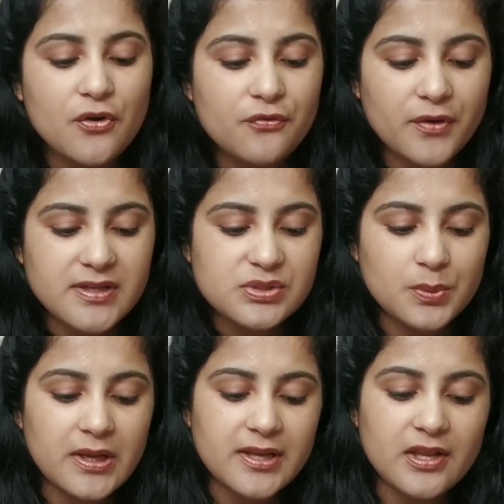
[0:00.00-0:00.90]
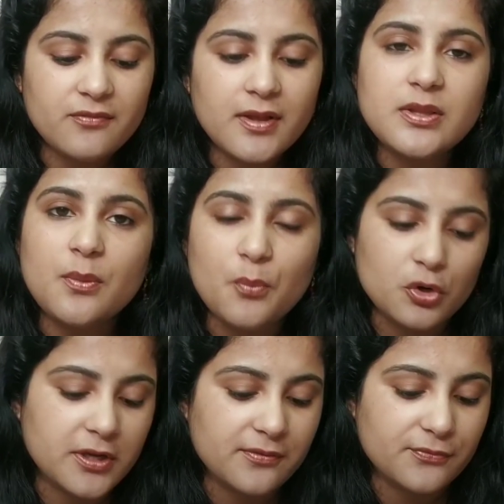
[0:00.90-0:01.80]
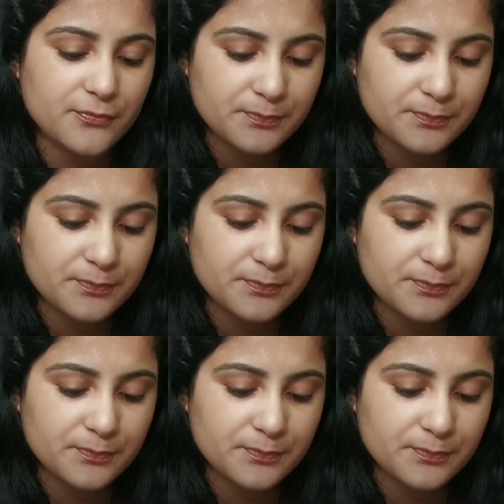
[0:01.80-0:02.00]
First we'll deal with motive.